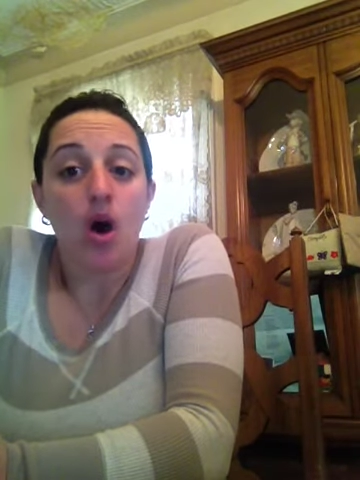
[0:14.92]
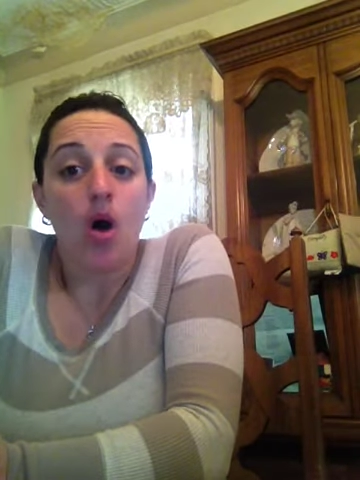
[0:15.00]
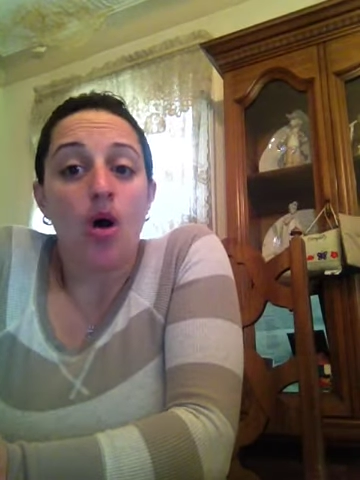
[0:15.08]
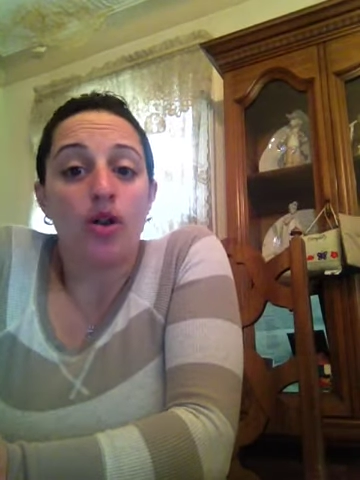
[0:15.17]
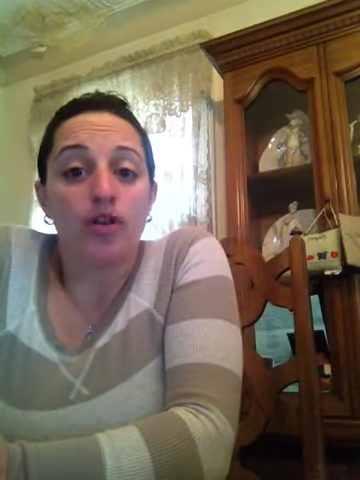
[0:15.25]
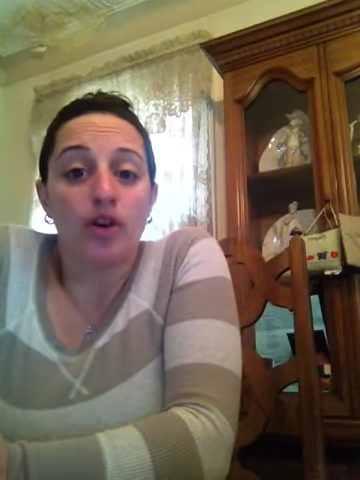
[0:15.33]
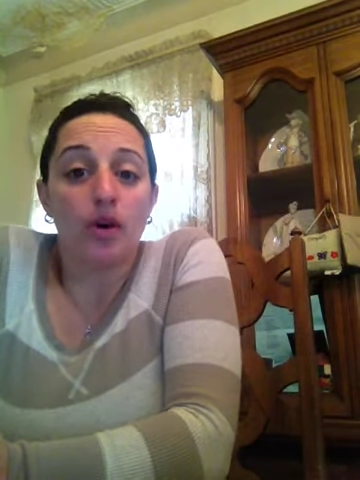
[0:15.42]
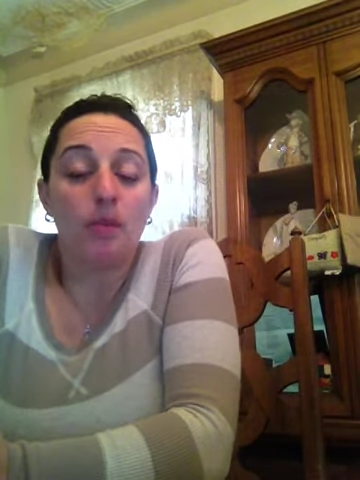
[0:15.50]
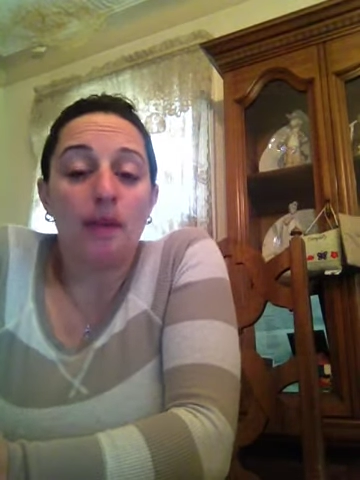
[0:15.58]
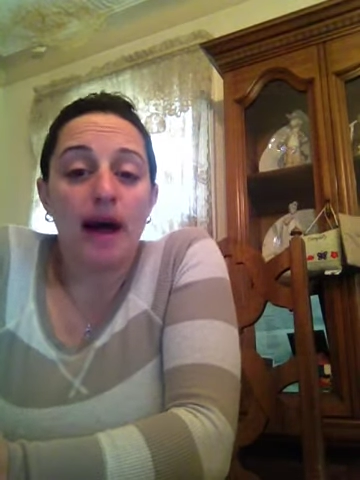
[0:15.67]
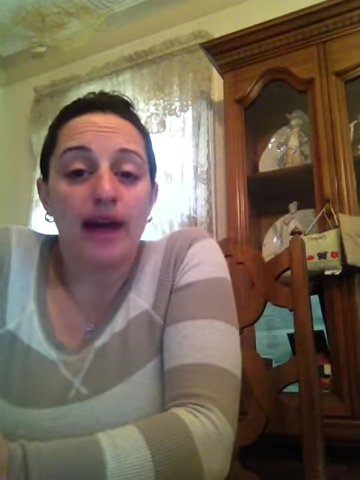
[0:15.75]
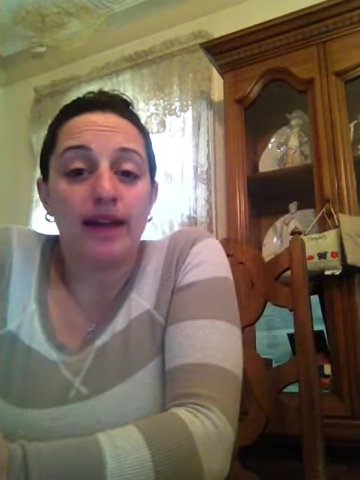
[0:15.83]
Although
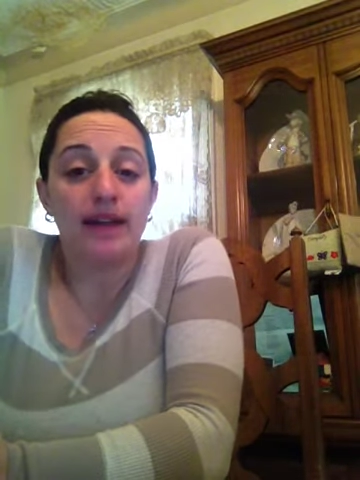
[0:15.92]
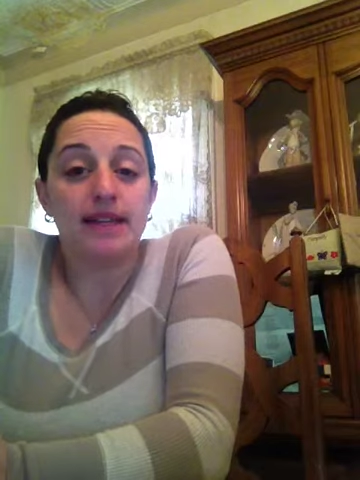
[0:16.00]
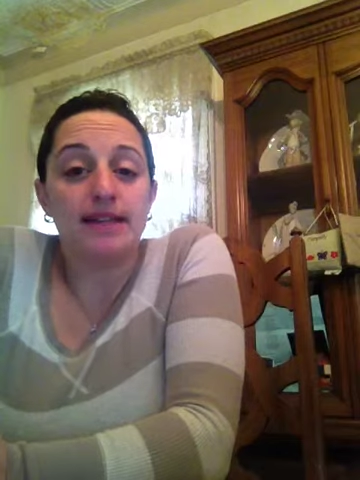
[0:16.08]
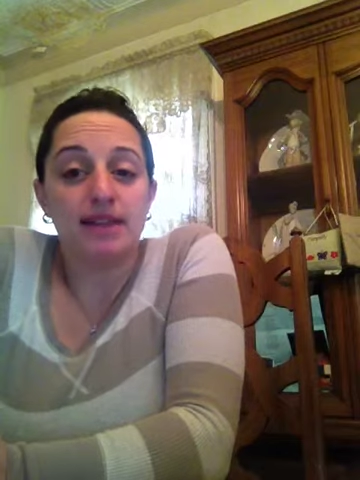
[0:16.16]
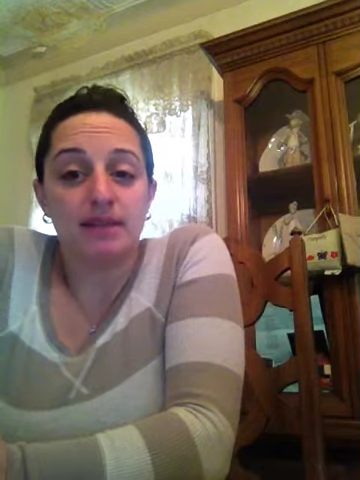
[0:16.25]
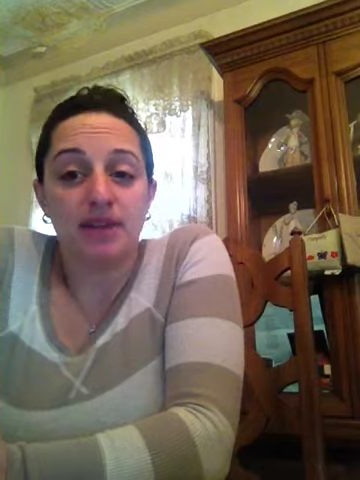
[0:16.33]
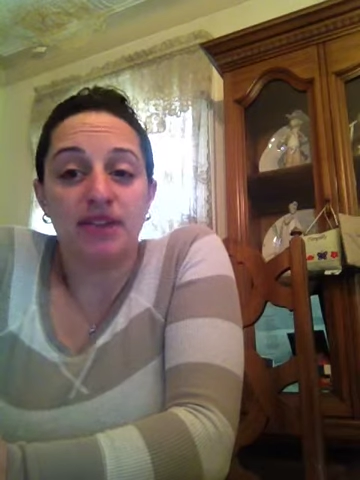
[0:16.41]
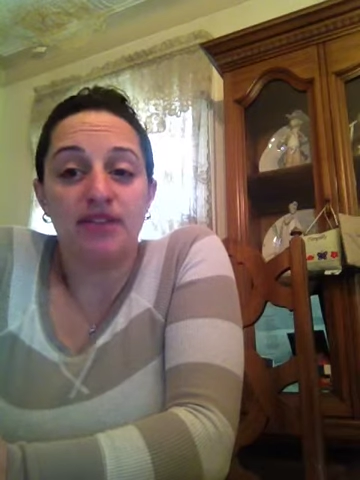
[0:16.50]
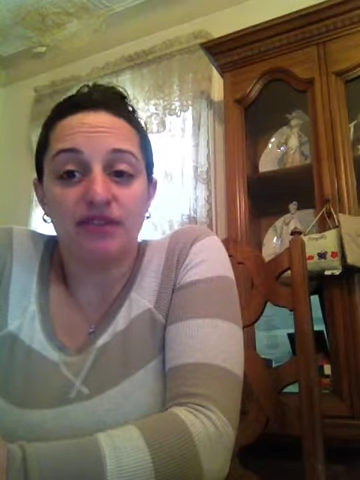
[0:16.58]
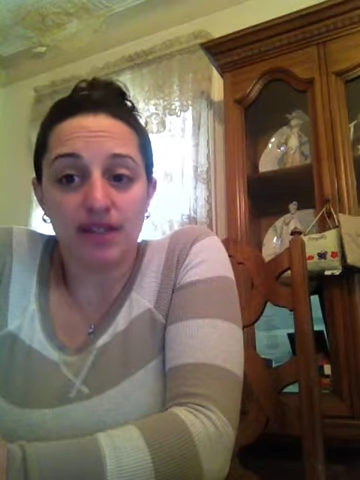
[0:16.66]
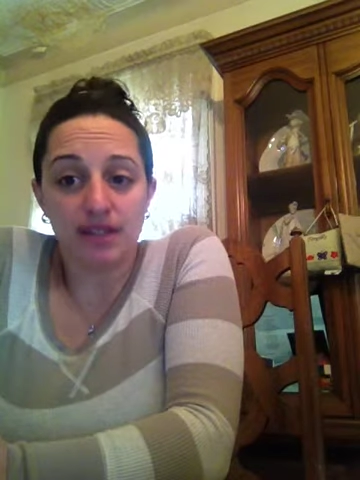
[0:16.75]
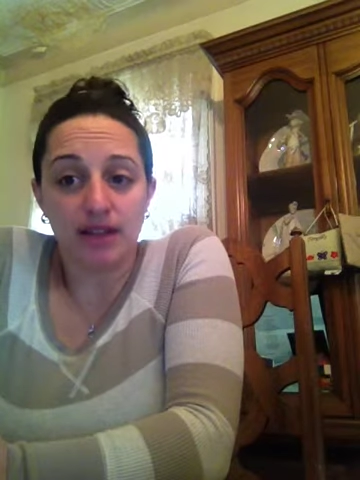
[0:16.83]
Maya is limited
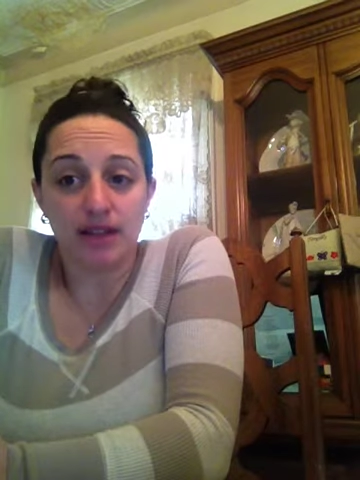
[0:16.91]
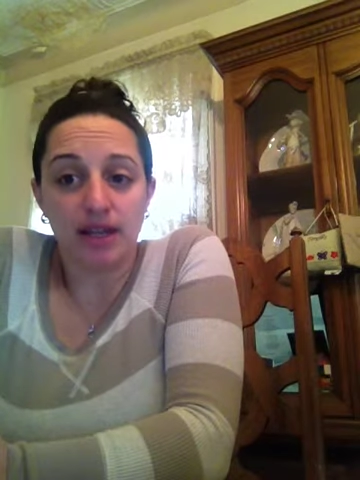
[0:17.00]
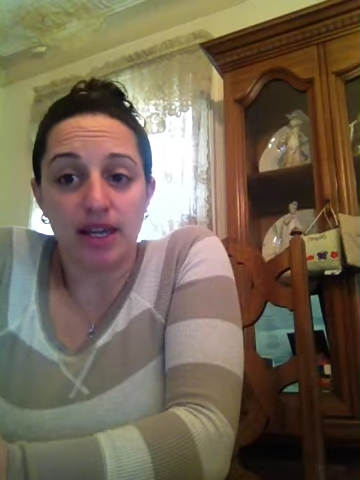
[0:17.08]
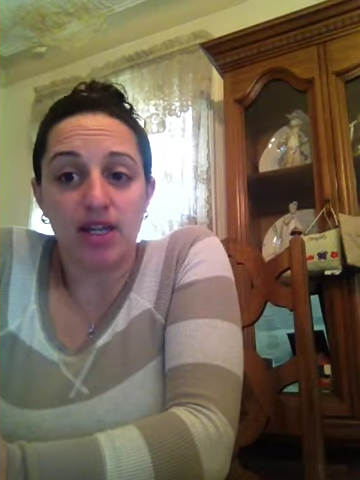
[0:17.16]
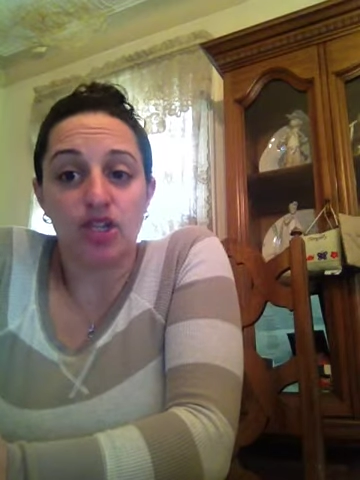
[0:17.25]
physically,